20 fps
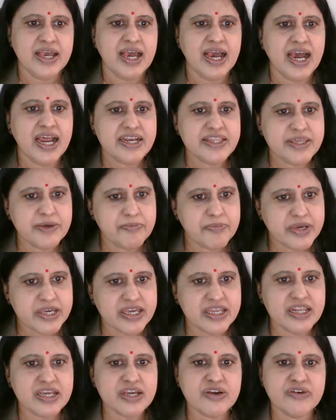At the
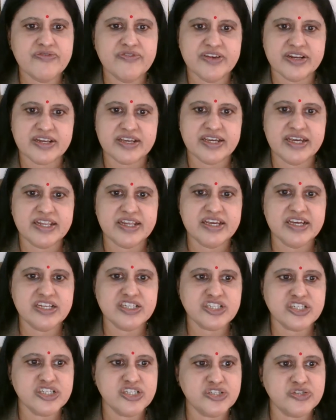beginning of her career,
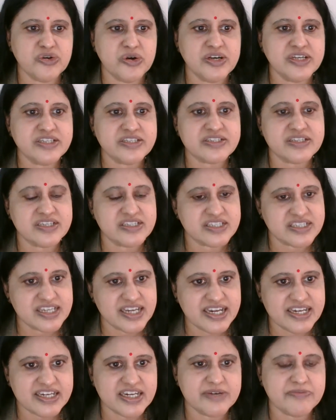she joins the
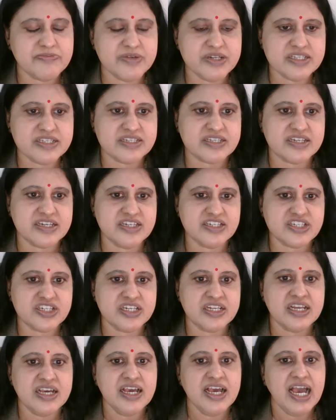state administration